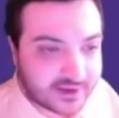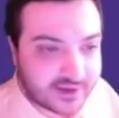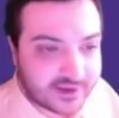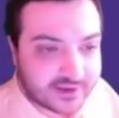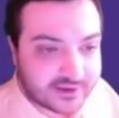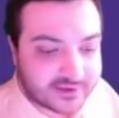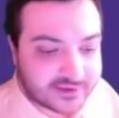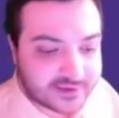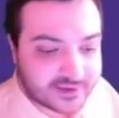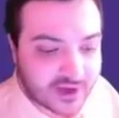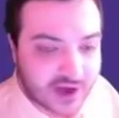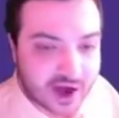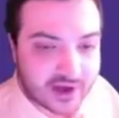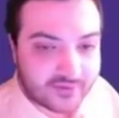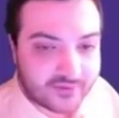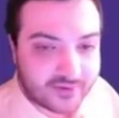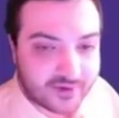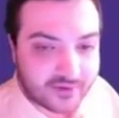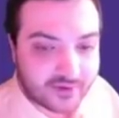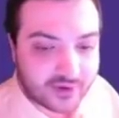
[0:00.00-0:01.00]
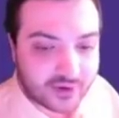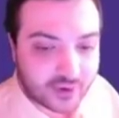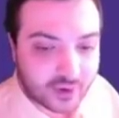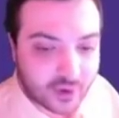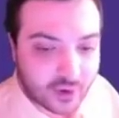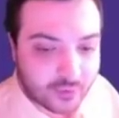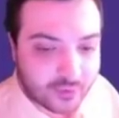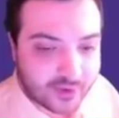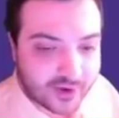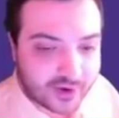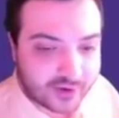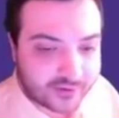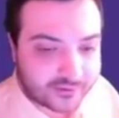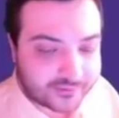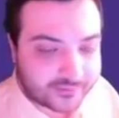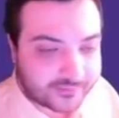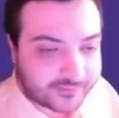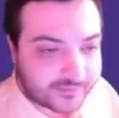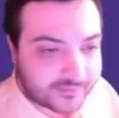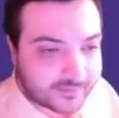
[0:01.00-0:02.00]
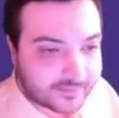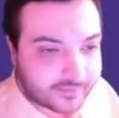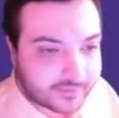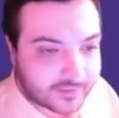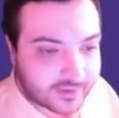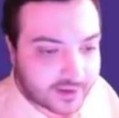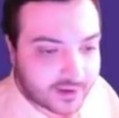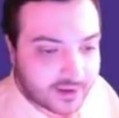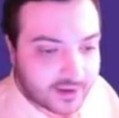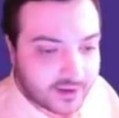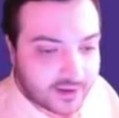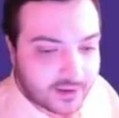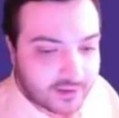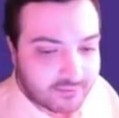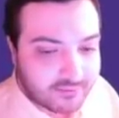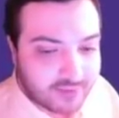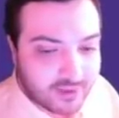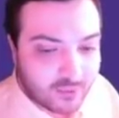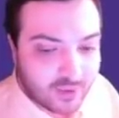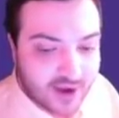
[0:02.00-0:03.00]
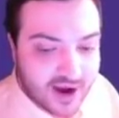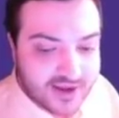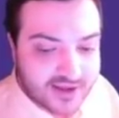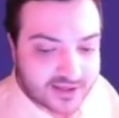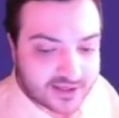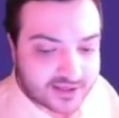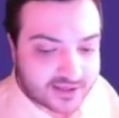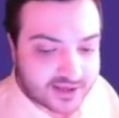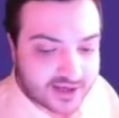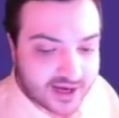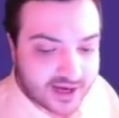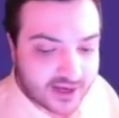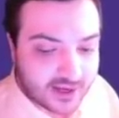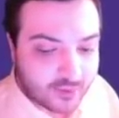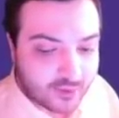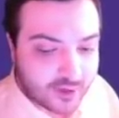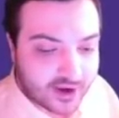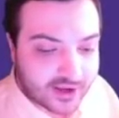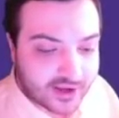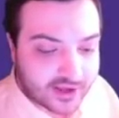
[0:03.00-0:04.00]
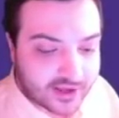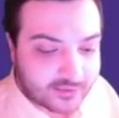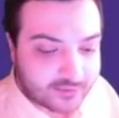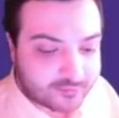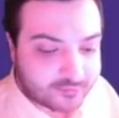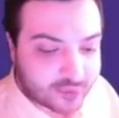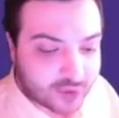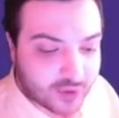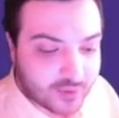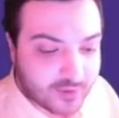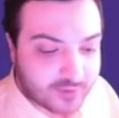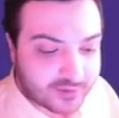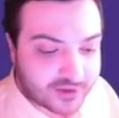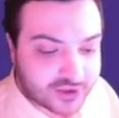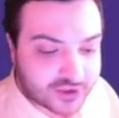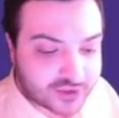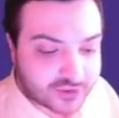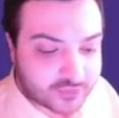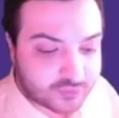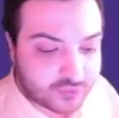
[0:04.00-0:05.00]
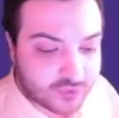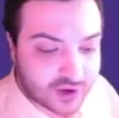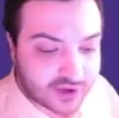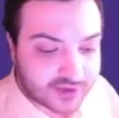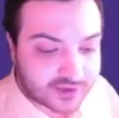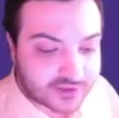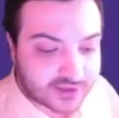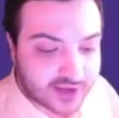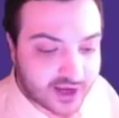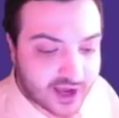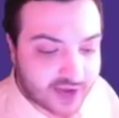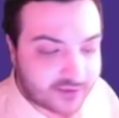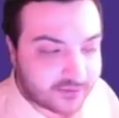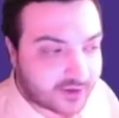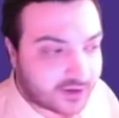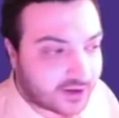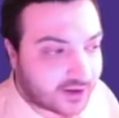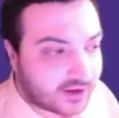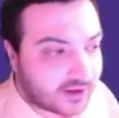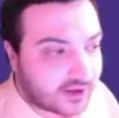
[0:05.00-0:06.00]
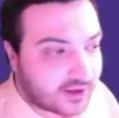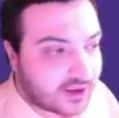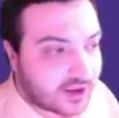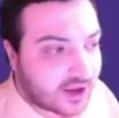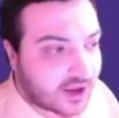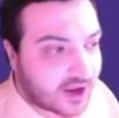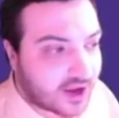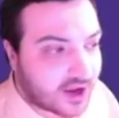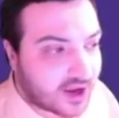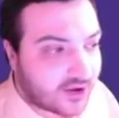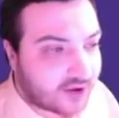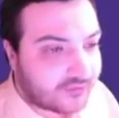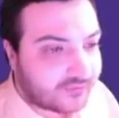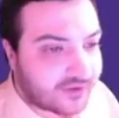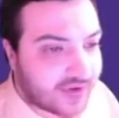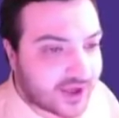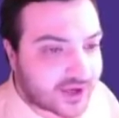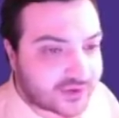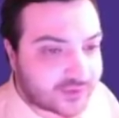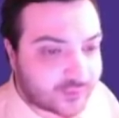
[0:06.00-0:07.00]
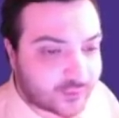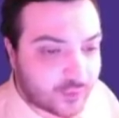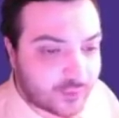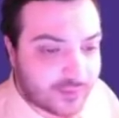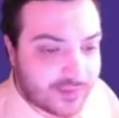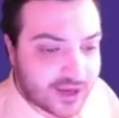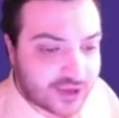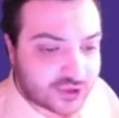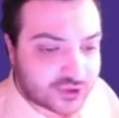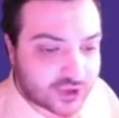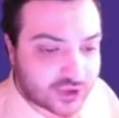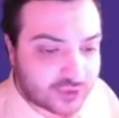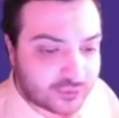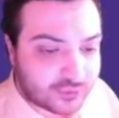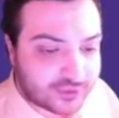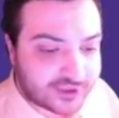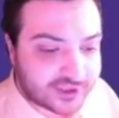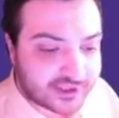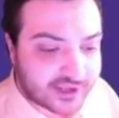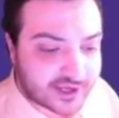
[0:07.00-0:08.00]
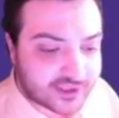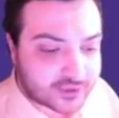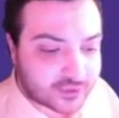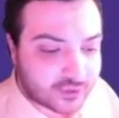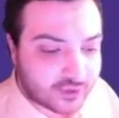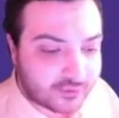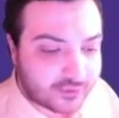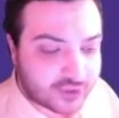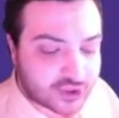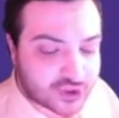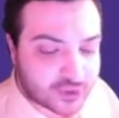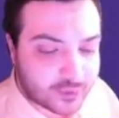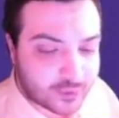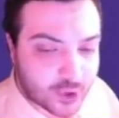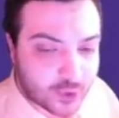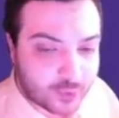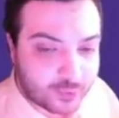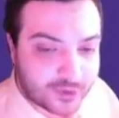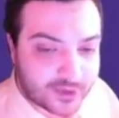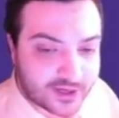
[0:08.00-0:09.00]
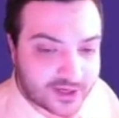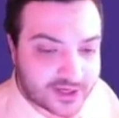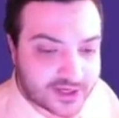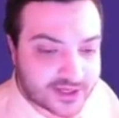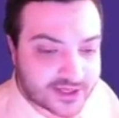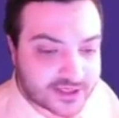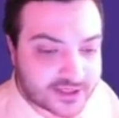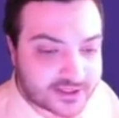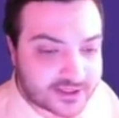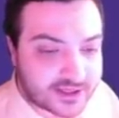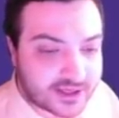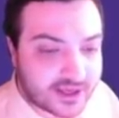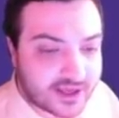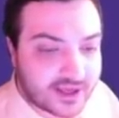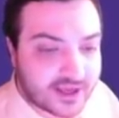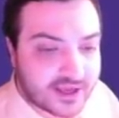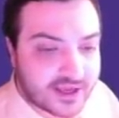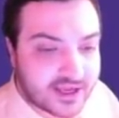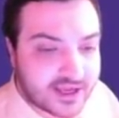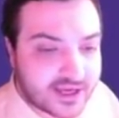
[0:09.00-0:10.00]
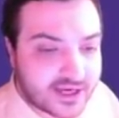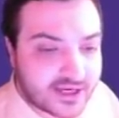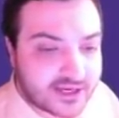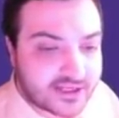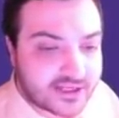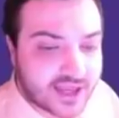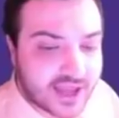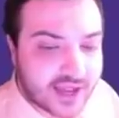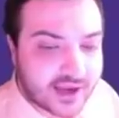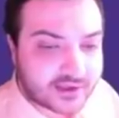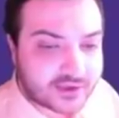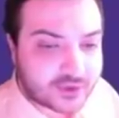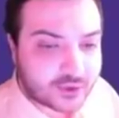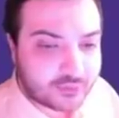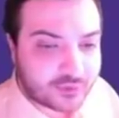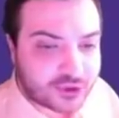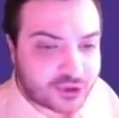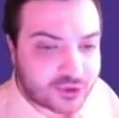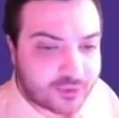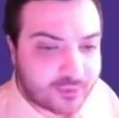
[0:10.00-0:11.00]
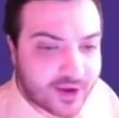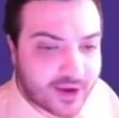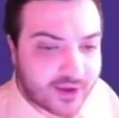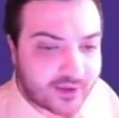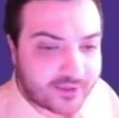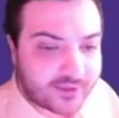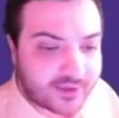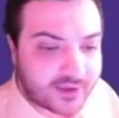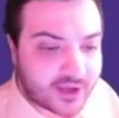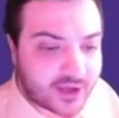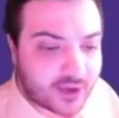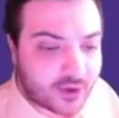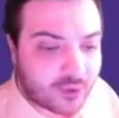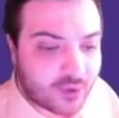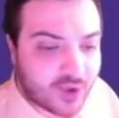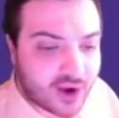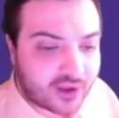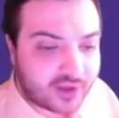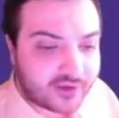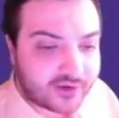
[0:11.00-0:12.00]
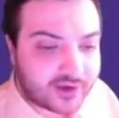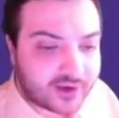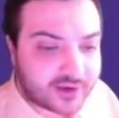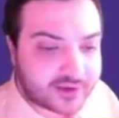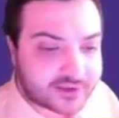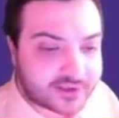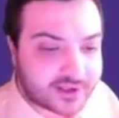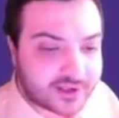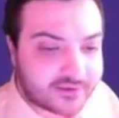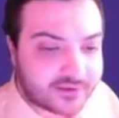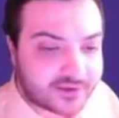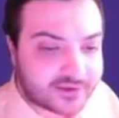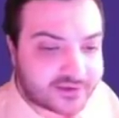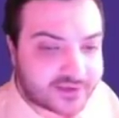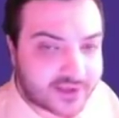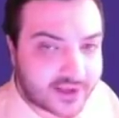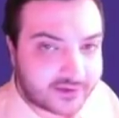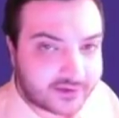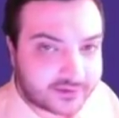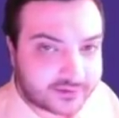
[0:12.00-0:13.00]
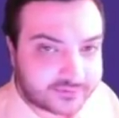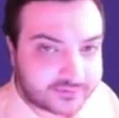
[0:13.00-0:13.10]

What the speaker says: It's not a very good opening. But white did it anyway. He probably just wanted to have a nice formation with a light square bishop open, and he didn't care so much about the qualities in the center.